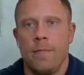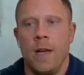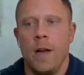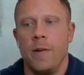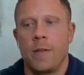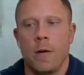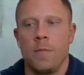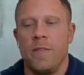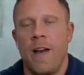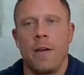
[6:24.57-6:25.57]
in
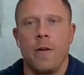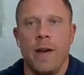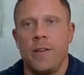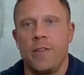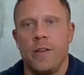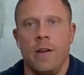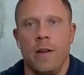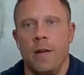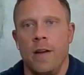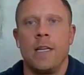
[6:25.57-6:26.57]
terms of valuation
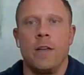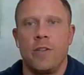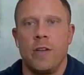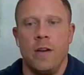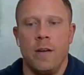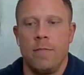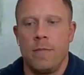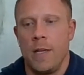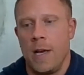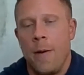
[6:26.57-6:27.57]
and attention. And
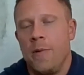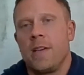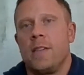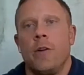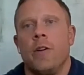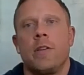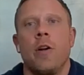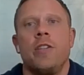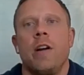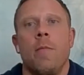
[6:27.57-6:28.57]
I would consider it a
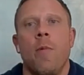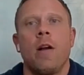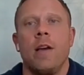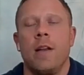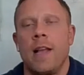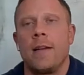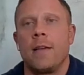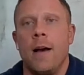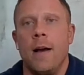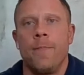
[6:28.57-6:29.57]
tertiary market at that
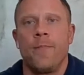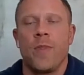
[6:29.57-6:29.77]
time.